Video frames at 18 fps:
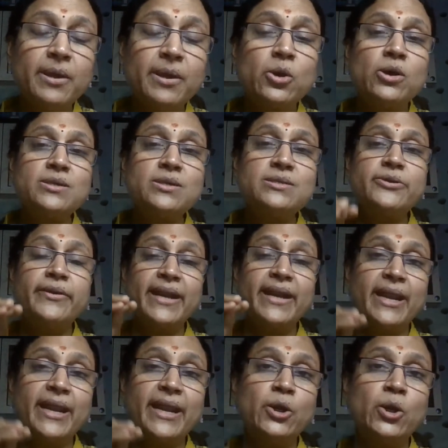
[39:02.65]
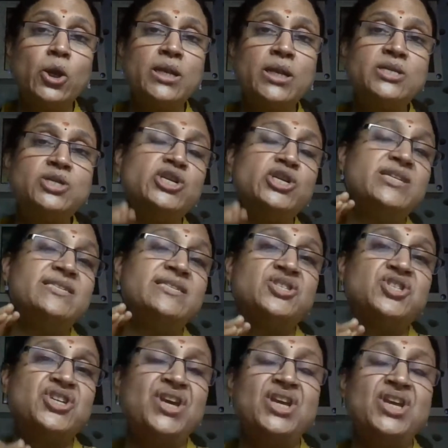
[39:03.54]
because your technology
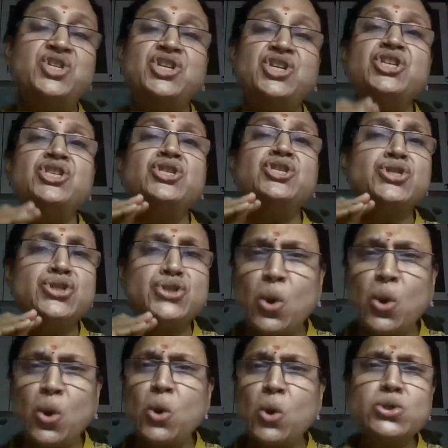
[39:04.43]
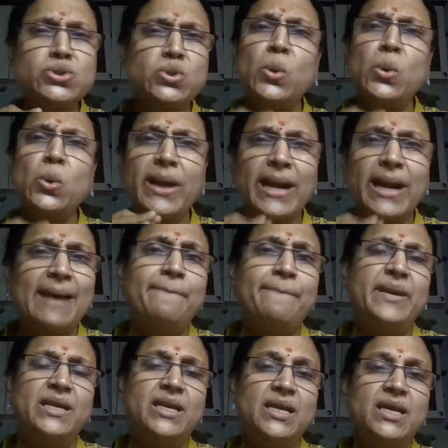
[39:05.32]
is changing so
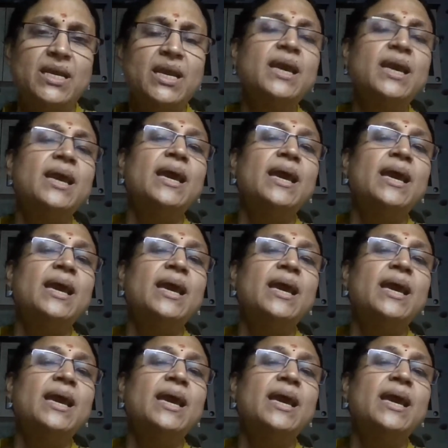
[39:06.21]
rapidly